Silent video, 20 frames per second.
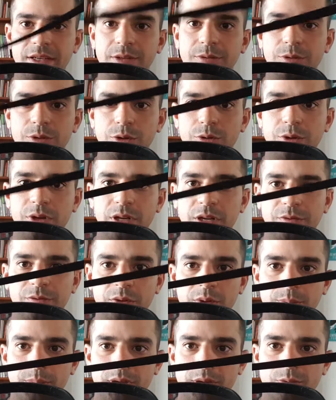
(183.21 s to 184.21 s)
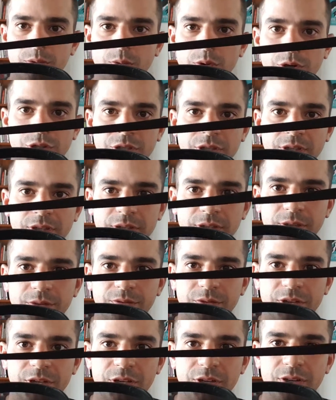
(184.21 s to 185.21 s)
real quickly for the people watching the
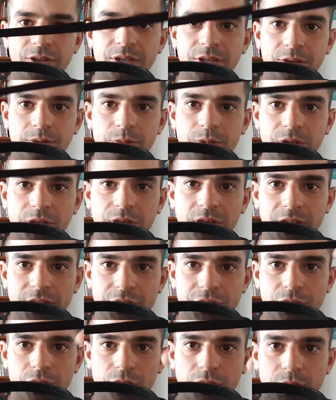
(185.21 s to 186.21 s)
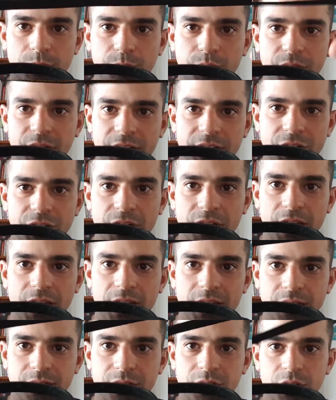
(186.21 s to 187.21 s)
video here, when you leash lock, you put it in your
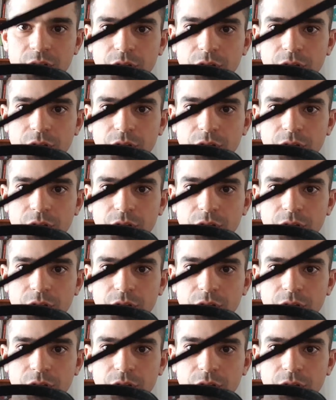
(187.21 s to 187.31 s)
hand,